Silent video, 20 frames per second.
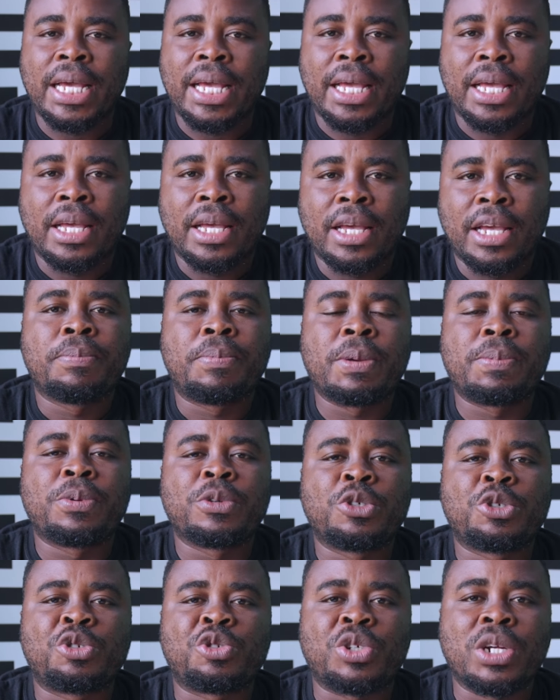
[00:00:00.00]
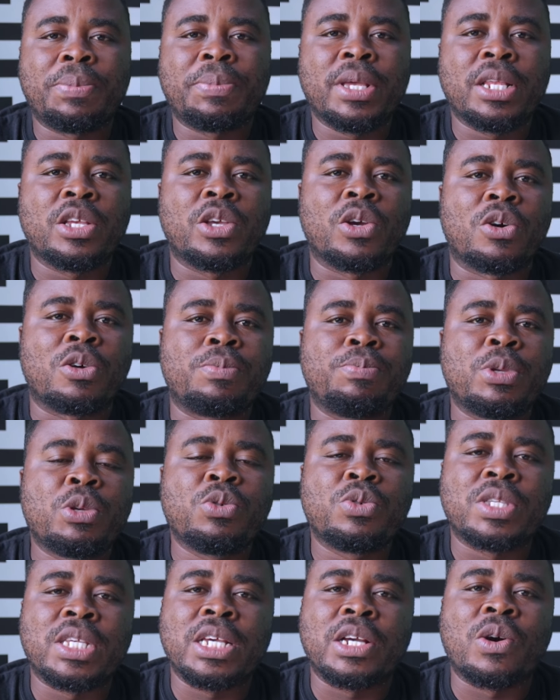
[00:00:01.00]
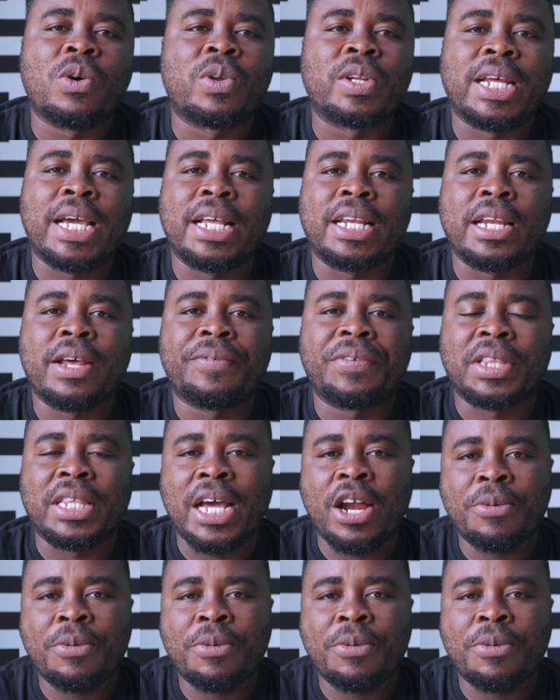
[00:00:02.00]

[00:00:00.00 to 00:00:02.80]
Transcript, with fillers: there. People streaming your music online and everything.